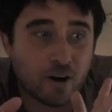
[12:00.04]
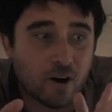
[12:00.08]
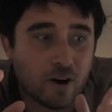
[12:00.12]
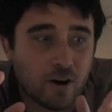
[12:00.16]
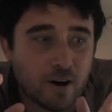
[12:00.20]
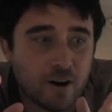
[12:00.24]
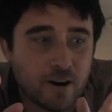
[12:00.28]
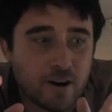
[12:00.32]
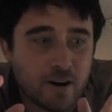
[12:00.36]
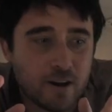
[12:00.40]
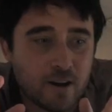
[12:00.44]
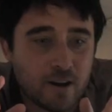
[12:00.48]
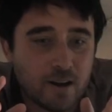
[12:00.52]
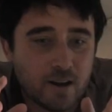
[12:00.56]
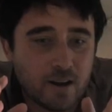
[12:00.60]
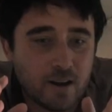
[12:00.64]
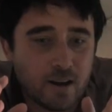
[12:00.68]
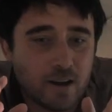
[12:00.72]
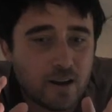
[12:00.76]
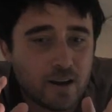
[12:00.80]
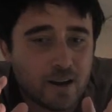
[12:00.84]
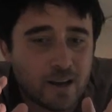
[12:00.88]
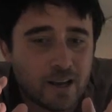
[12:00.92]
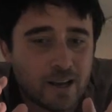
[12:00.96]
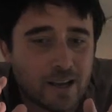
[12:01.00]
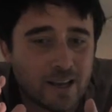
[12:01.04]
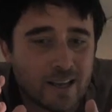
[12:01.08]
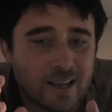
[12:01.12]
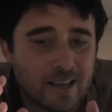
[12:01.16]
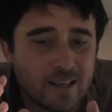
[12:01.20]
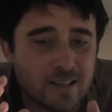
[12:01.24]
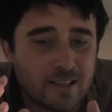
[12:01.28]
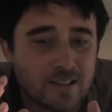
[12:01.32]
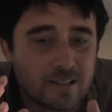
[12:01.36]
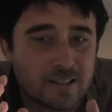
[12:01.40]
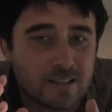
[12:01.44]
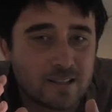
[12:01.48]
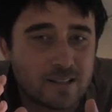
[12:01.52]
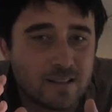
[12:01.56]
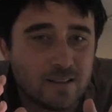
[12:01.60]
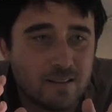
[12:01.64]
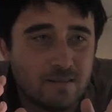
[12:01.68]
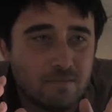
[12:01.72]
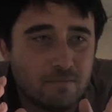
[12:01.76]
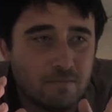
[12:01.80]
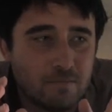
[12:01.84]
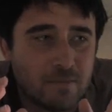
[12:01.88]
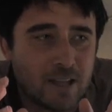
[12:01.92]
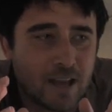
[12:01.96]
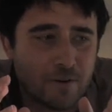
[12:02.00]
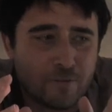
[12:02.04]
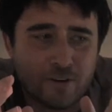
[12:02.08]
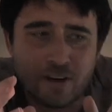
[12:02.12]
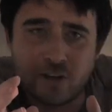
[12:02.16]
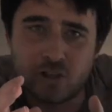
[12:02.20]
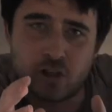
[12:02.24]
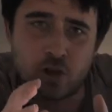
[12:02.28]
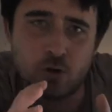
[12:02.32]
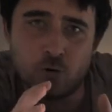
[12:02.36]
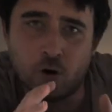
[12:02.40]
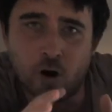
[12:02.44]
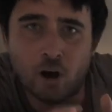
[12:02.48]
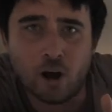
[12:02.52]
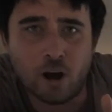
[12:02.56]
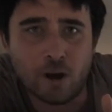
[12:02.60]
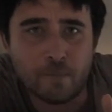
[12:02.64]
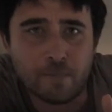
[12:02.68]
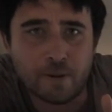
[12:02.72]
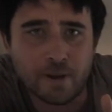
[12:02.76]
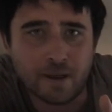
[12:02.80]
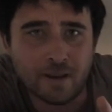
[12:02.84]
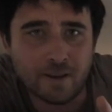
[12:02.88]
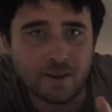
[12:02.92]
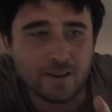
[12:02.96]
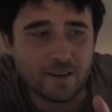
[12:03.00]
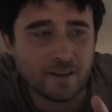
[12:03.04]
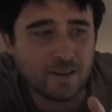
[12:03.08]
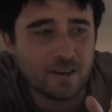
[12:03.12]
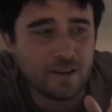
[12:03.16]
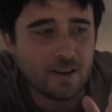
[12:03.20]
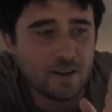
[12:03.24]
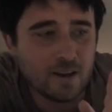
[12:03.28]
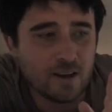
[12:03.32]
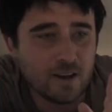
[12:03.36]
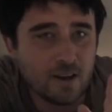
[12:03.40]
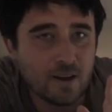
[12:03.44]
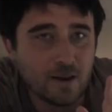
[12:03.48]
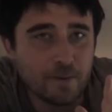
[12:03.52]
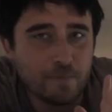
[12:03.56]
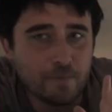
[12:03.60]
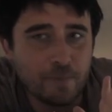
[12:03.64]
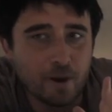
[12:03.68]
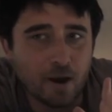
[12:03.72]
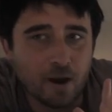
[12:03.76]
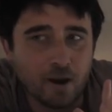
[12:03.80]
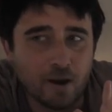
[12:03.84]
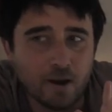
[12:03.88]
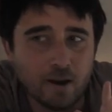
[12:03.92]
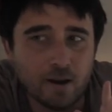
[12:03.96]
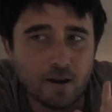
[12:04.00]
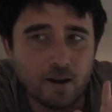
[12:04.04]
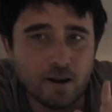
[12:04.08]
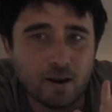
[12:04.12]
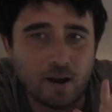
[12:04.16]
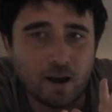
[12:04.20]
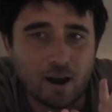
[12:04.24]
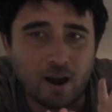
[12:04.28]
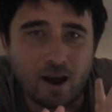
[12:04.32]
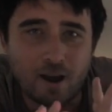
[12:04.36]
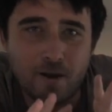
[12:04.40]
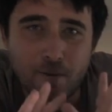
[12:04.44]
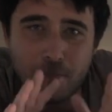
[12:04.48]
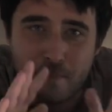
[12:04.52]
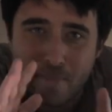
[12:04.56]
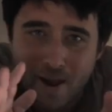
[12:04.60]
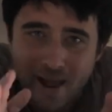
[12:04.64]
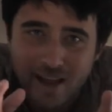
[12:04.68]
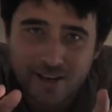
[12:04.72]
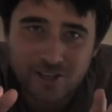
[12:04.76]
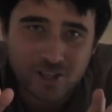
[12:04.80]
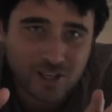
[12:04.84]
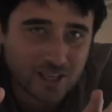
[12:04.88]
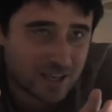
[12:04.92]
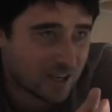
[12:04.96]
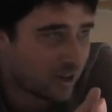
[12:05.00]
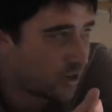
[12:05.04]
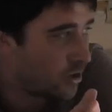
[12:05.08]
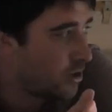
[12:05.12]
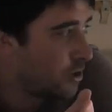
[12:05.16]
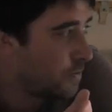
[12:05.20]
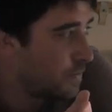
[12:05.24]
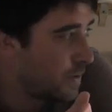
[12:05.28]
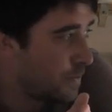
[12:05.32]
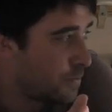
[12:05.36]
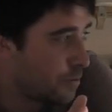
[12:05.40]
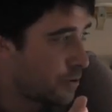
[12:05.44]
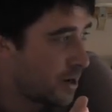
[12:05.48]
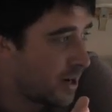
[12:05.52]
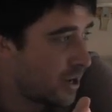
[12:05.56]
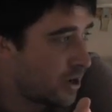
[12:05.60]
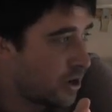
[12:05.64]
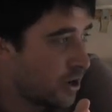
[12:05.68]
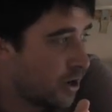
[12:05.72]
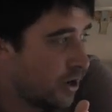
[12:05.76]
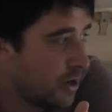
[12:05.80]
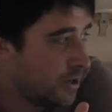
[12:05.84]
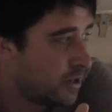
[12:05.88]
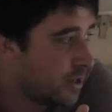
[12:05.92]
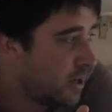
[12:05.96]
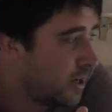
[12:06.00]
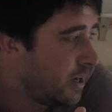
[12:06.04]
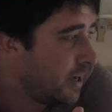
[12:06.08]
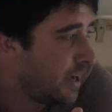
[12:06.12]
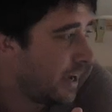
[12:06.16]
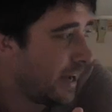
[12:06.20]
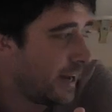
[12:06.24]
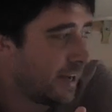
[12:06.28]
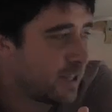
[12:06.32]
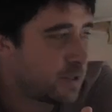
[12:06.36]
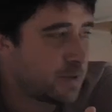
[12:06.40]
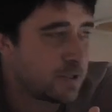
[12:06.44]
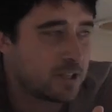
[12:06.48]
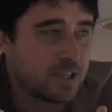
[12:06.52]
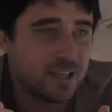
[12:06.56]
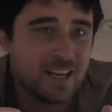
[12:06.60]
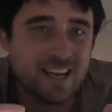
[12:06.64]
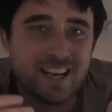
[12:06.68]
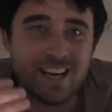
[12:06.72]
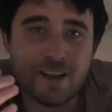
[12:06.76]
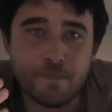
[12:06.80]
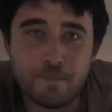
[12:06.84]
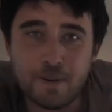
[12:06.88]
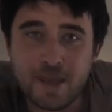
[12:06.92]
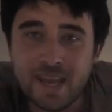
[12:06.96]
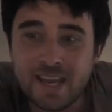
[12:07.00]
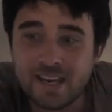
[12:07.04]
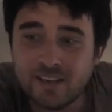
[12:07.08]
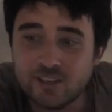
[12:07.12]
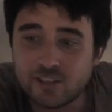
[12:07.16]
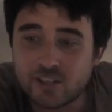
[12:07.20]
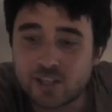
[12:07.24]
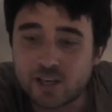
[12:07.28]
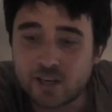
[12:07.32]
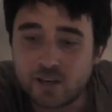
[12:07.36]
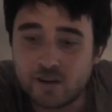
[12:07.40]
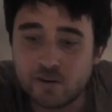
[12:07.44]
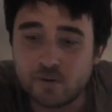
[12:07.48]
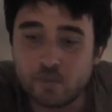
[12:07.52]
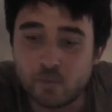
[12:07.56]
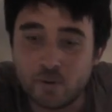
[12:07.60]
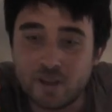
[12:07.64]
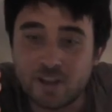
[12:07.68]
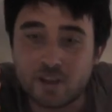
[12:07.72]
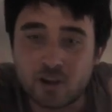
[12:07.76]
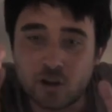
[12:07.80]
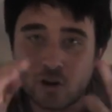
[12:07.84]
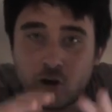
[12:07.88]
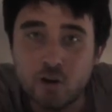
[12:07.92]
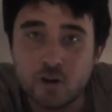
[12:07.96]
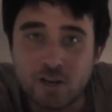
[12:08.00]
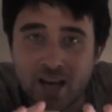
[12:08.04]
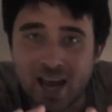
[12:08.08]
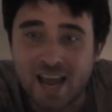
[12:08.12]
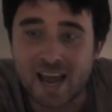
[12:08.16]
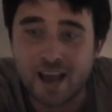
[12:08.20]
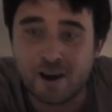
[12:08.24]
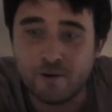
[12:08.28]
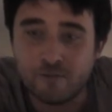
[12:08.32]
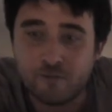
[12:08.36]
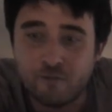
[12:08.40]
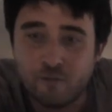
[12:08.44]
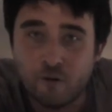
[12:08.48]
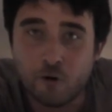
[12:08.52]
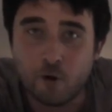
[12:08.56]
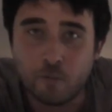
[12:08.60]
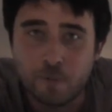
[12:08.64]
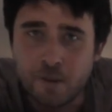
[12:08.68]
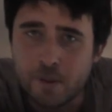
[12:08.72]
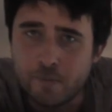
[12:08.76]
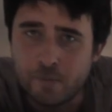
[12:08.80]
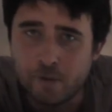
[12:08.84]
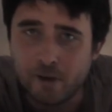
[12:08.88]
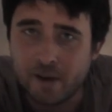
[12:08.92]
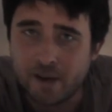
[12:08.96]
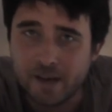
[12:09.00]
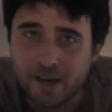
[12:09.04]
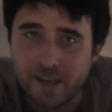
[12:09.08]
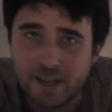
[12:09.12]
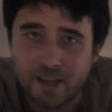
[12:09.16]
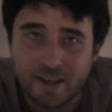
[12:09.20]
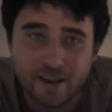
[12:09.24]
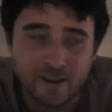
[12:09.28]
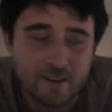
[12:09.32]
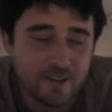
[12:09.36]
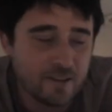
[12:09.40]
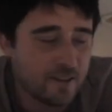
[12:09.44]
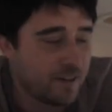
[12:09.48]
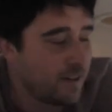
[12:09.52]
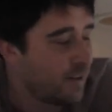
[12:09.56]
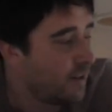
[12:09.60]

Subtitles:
on, it is definitely too hot up here. But I imagine it could be pretty good, and especially in a pinch we could have 4 people in here.